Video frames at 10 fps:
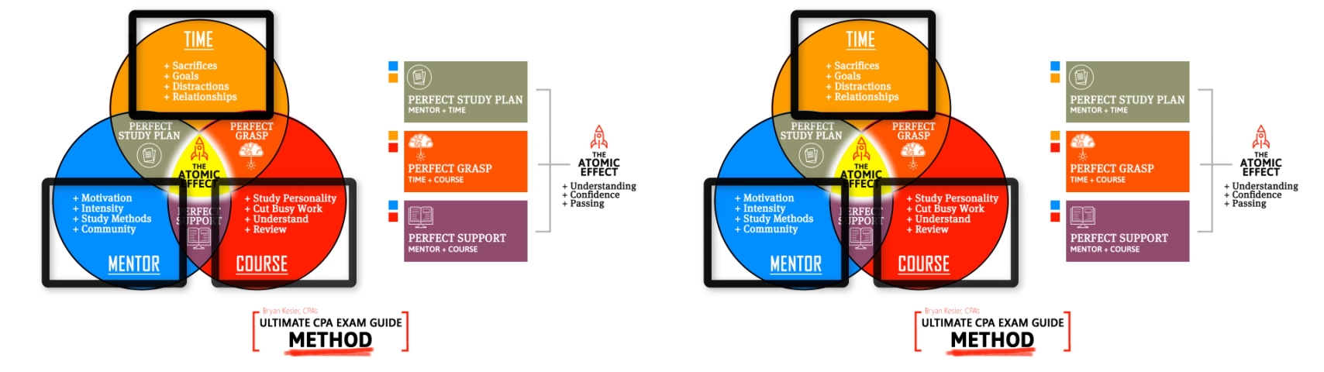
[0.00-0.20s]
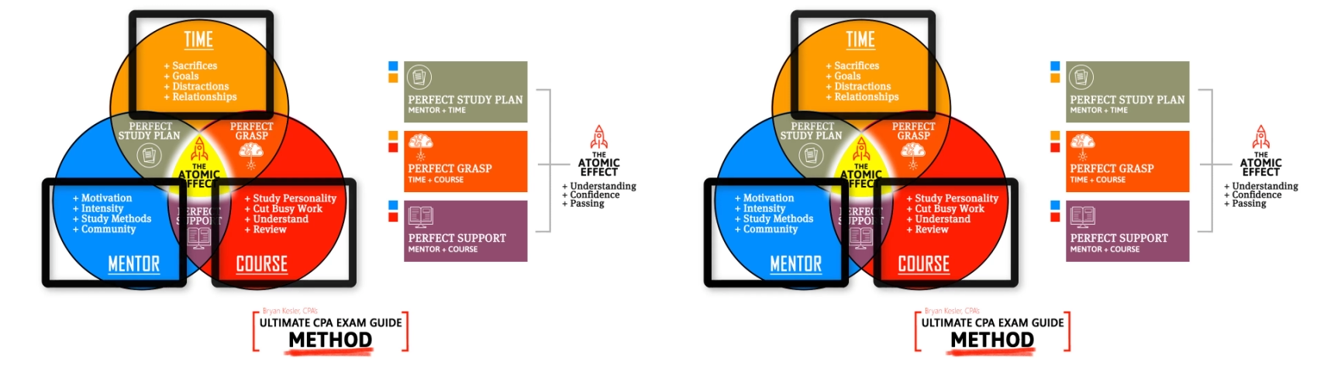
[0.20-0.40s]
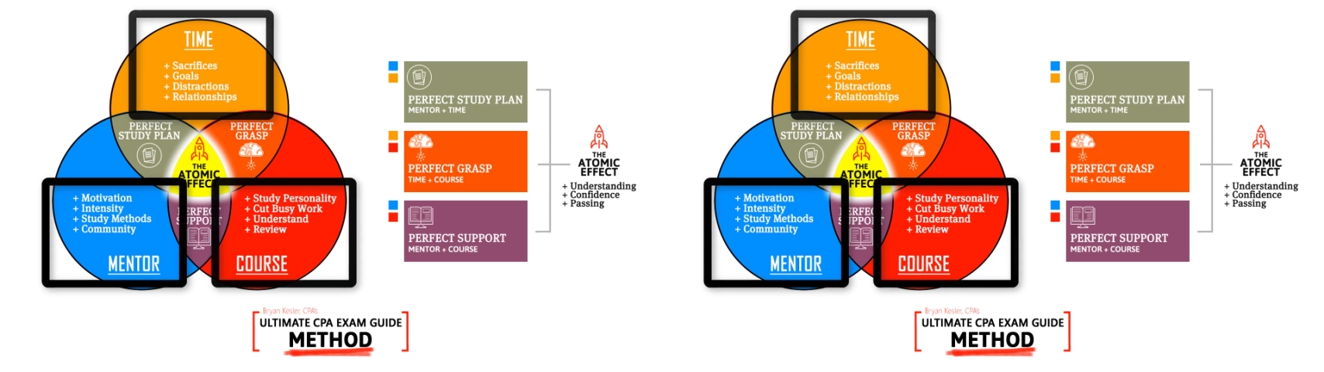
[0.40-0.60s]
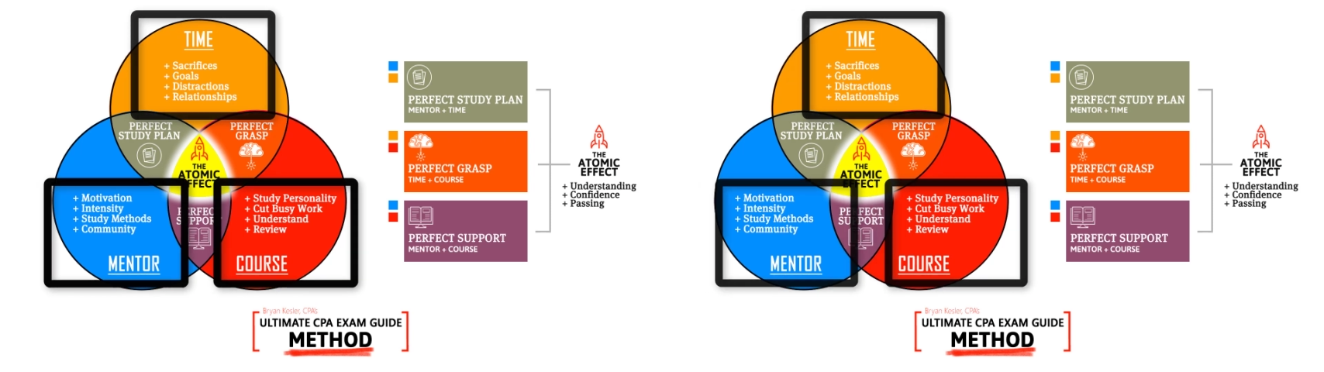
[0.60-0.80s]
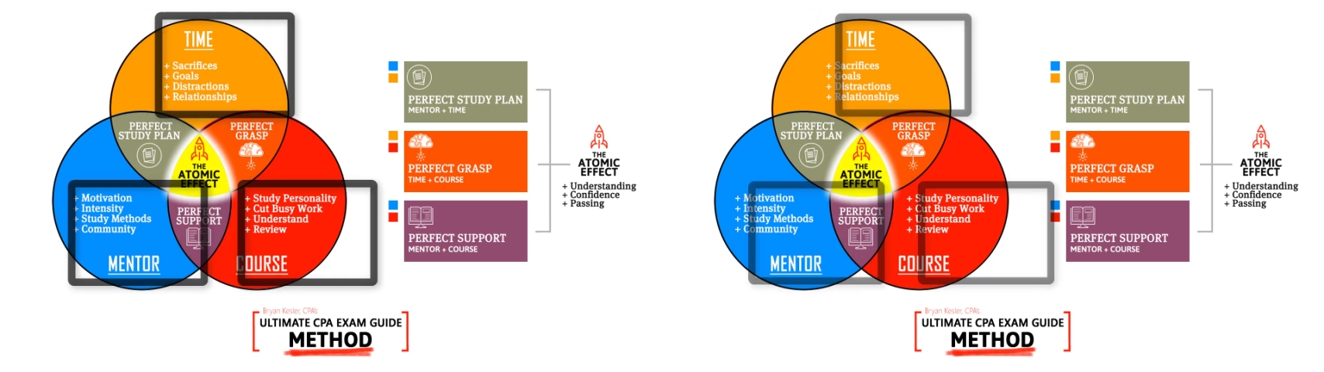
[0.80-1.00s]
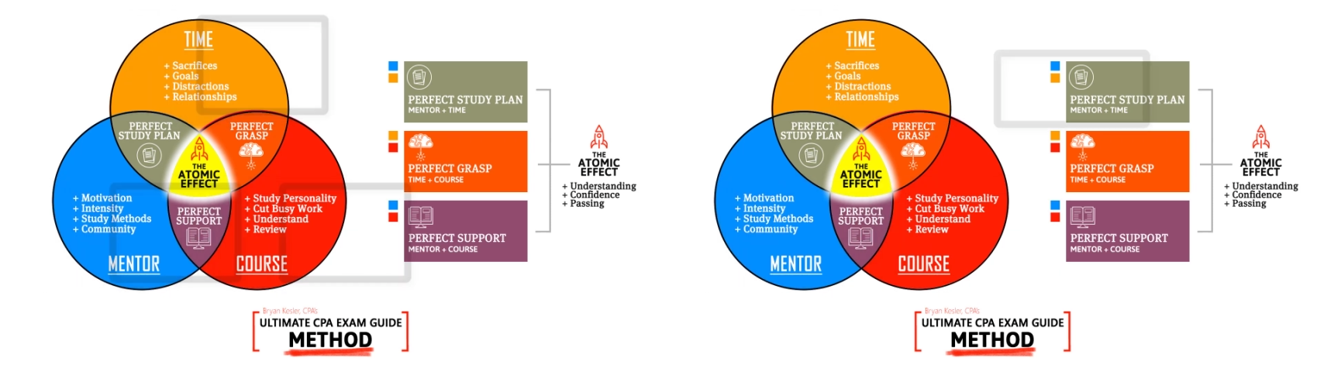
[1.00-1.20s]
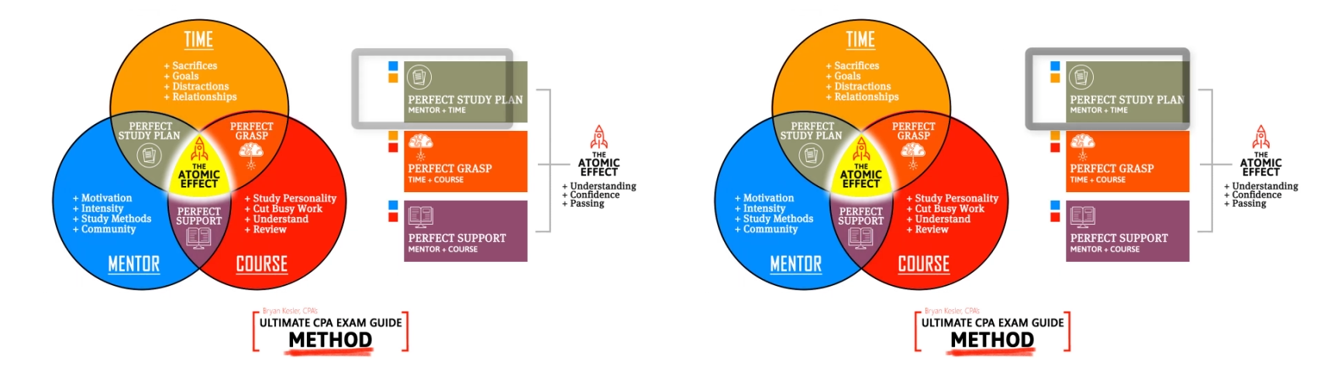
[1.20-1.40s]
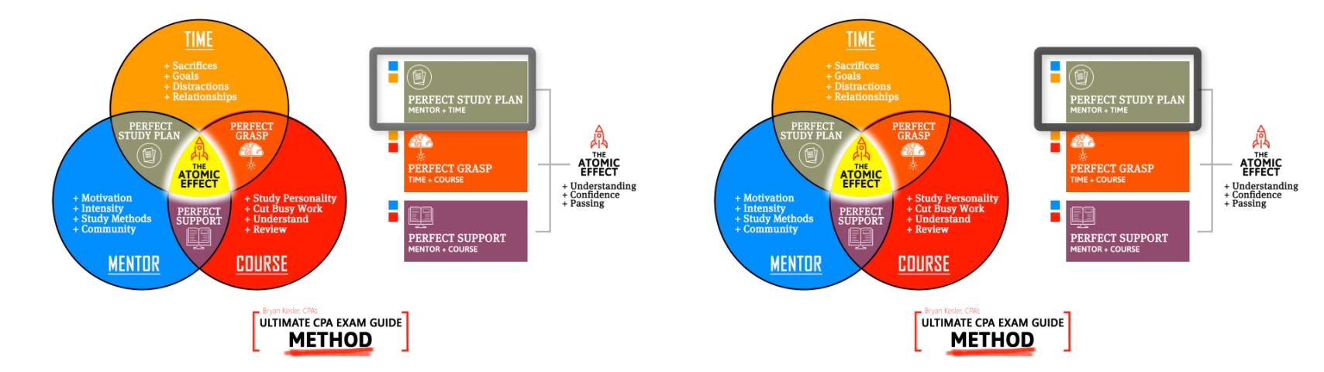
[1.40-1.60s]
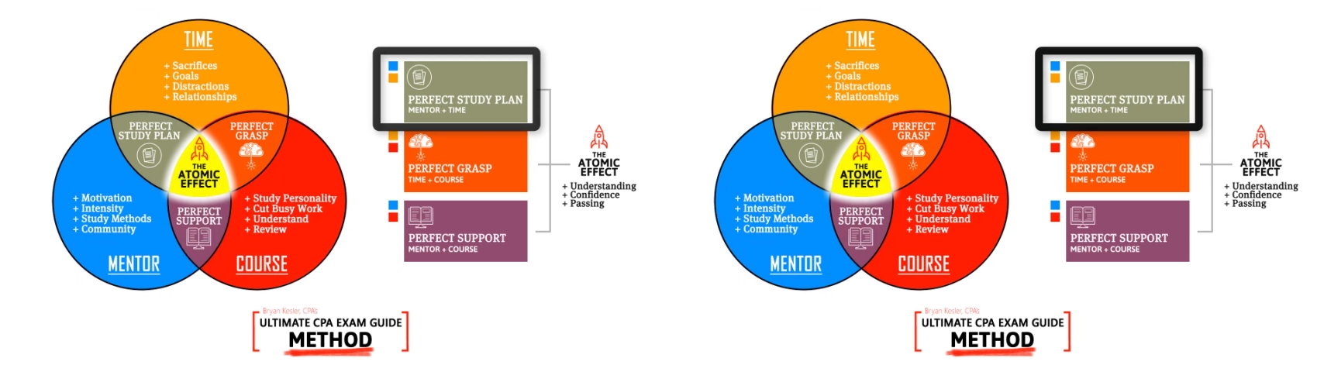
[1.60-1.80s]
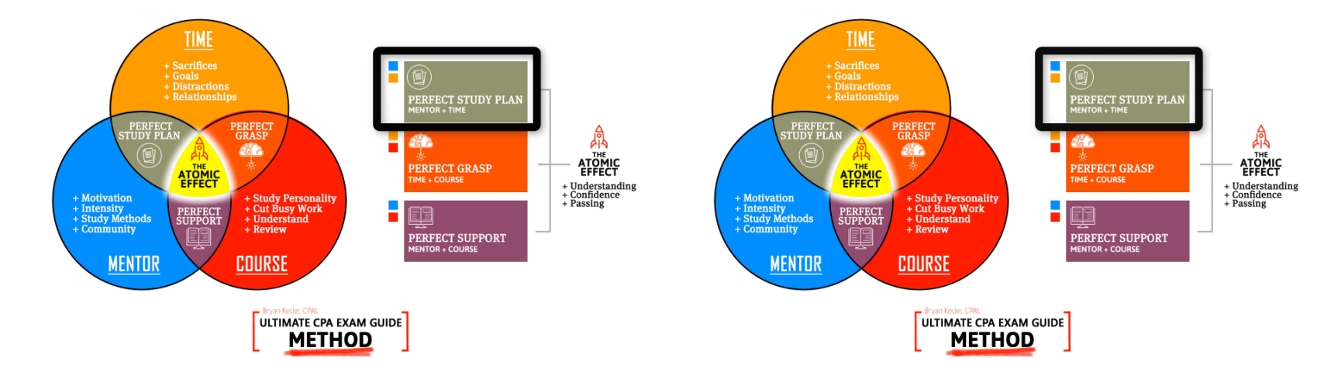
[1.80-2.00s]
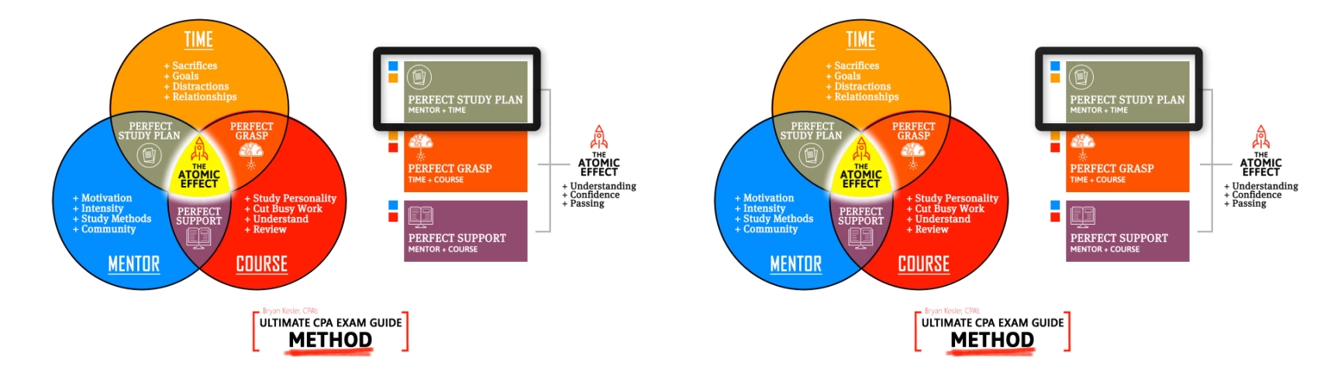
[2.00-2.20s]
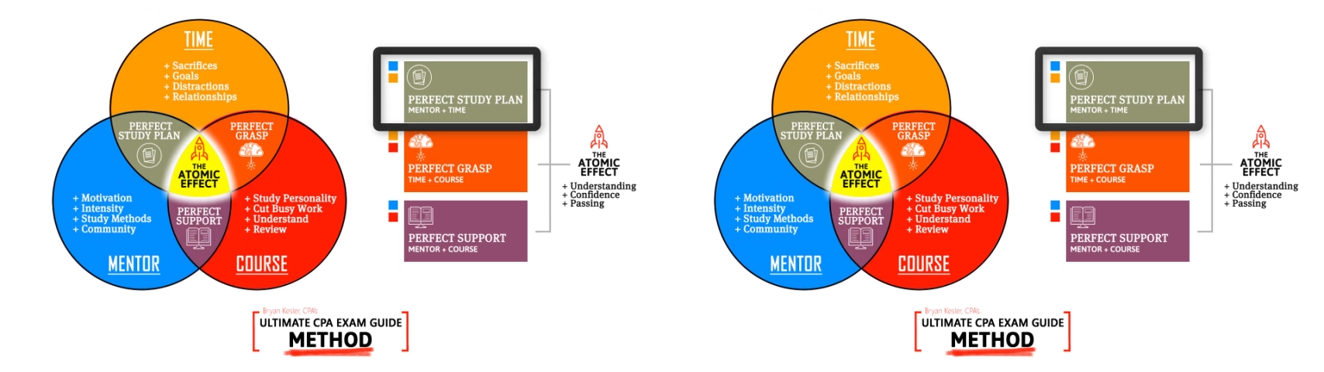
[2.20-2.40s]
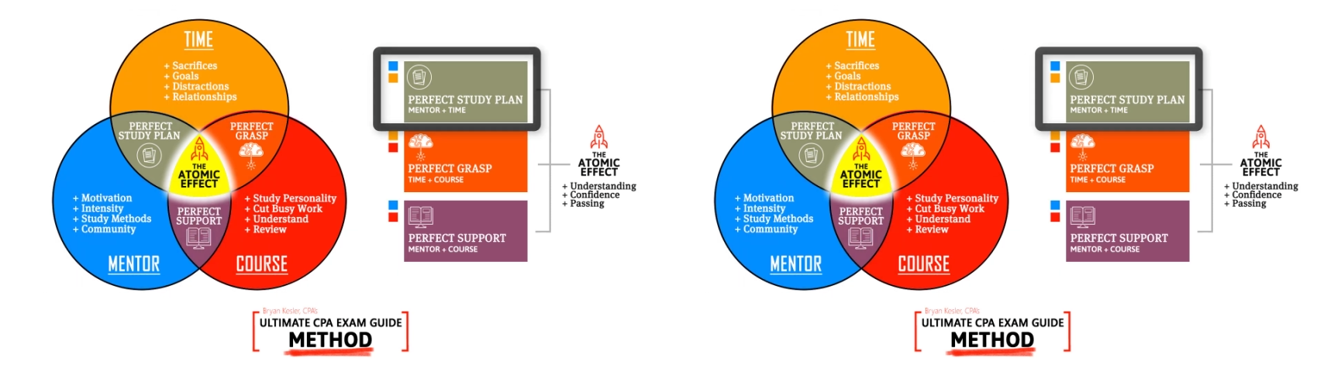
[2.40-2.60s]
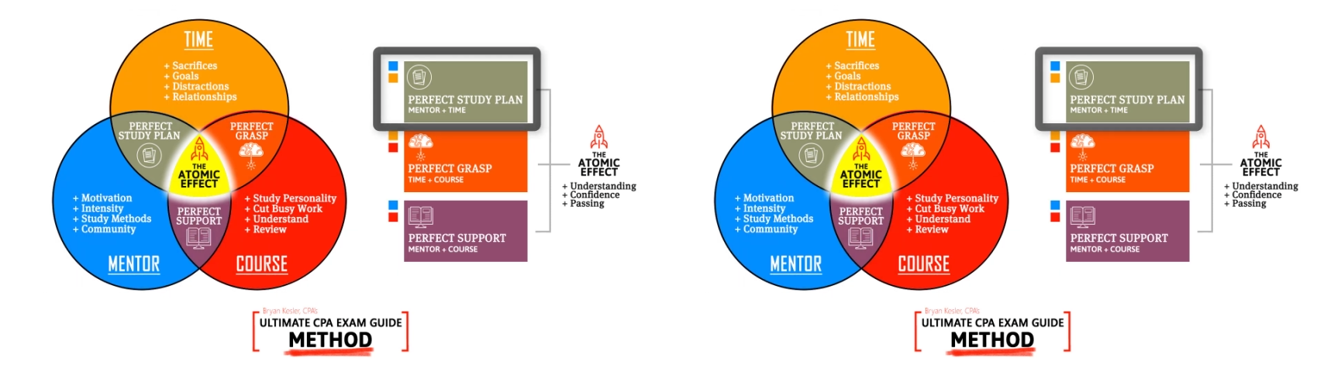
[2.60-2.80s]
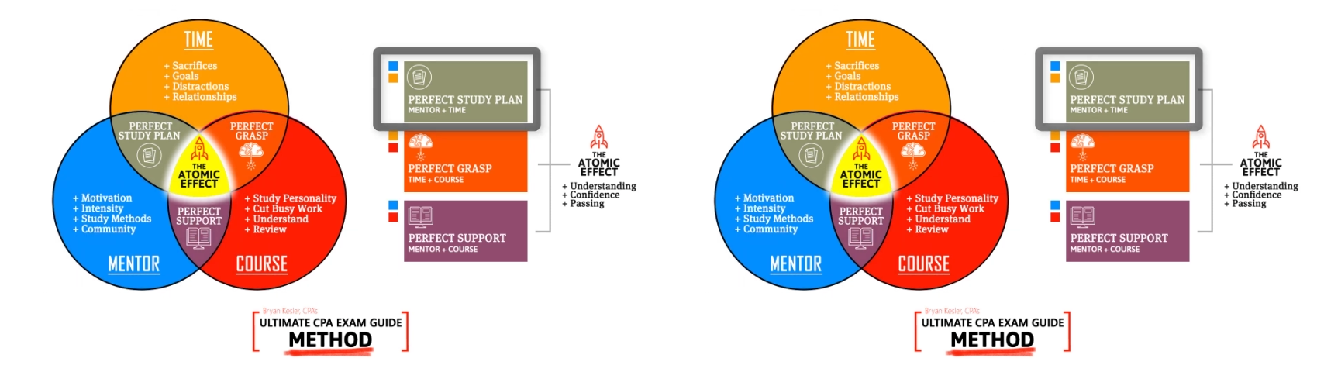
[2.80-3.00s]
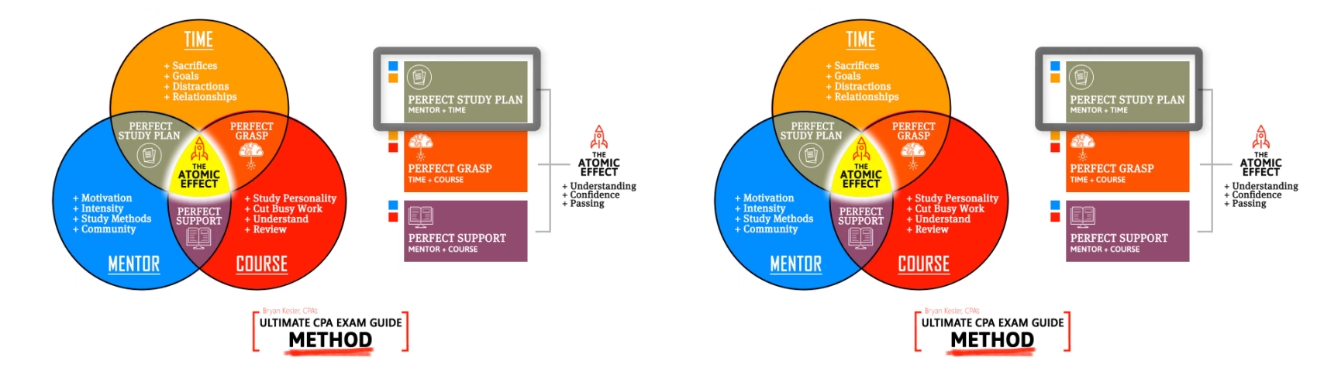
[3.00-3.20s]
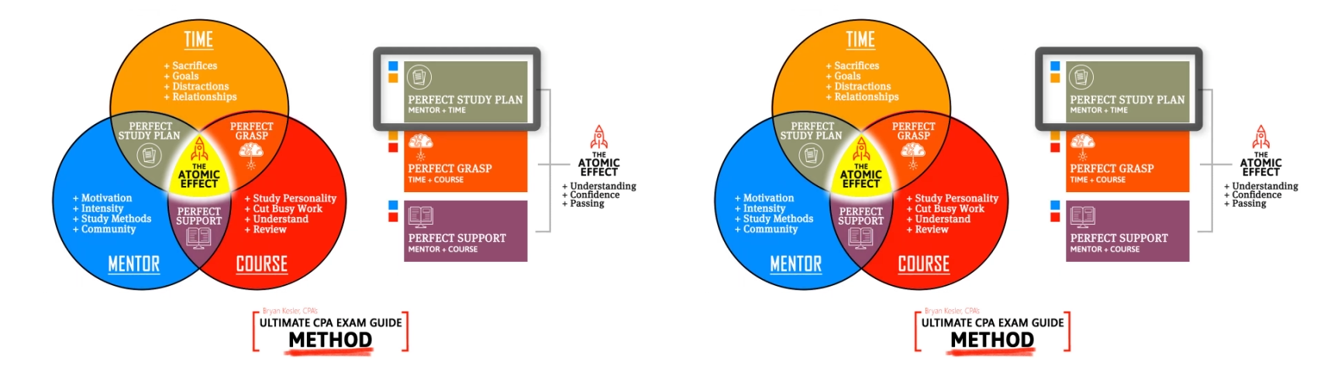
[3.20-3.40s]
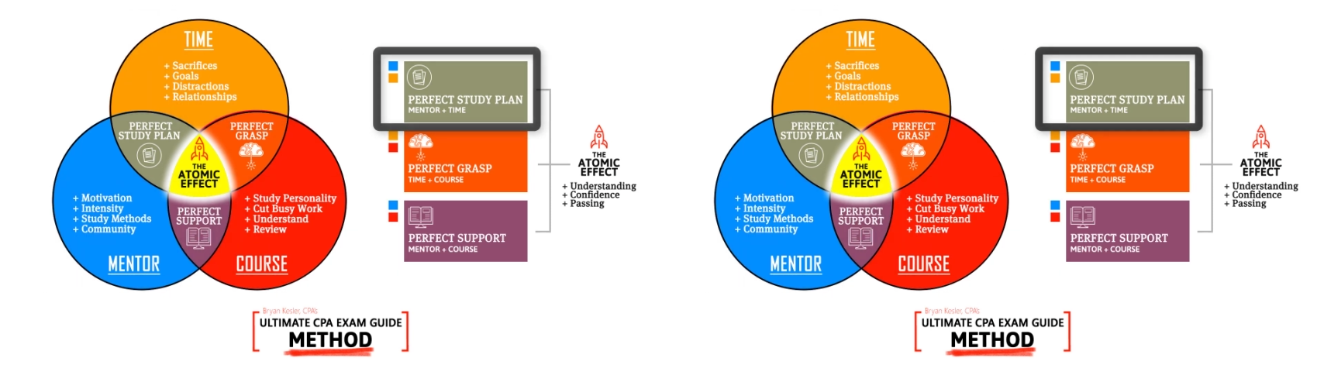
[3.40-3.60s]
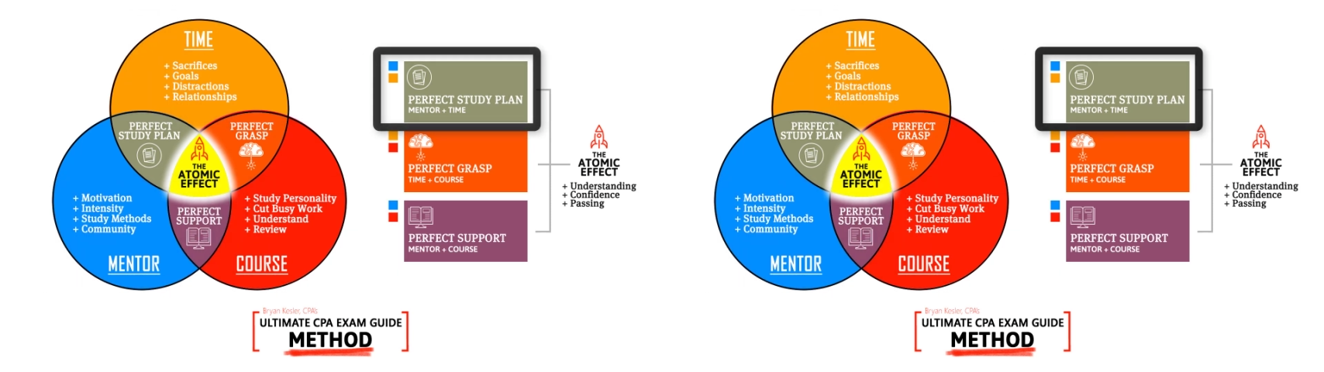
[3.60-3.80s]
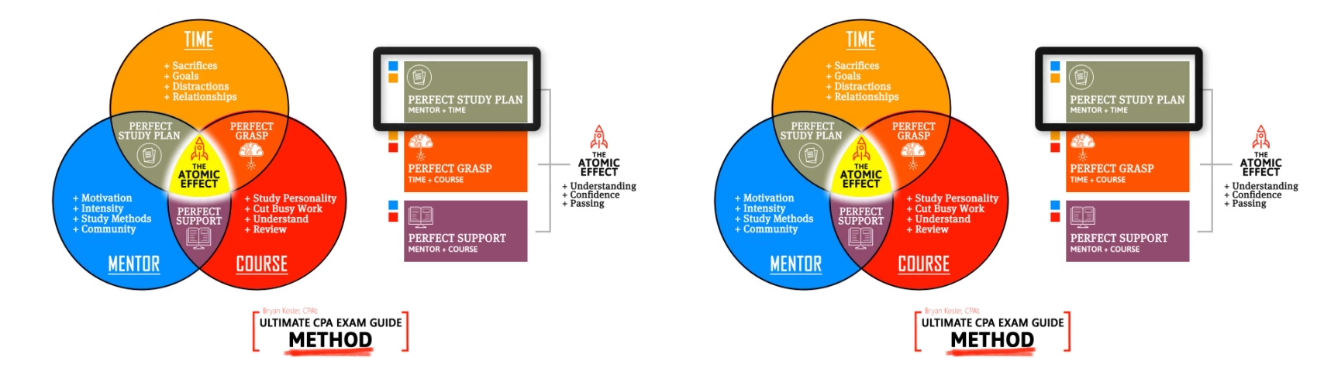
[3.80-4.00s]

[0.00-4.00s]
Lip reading: (no speaker visible)